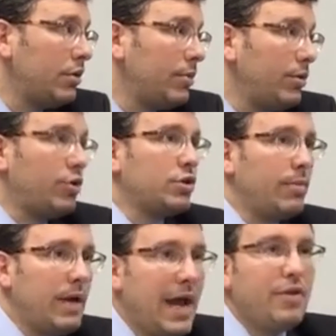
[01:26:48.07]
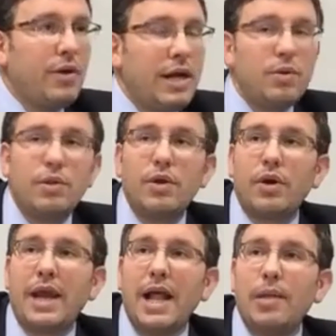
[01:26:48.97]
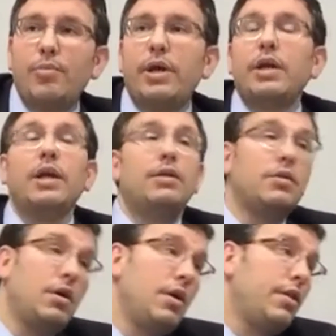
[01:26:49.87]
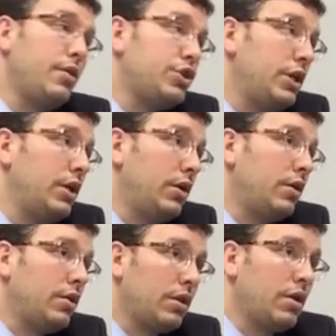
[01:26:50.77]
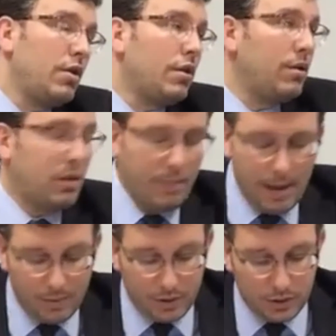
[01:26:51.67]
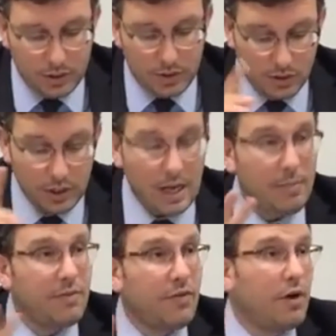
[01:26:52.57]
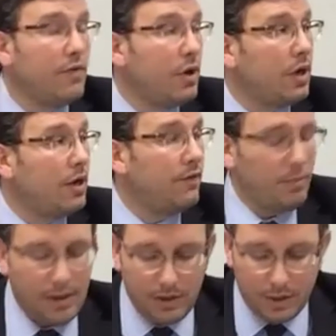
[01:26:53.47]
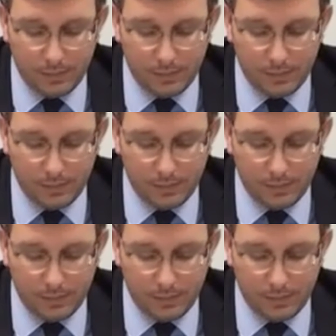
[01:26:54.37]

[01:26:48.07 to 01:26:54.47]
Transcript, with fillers: because someone had their hand when they were calibrating it, they're cheating the populace. You got to be very, very careful about that.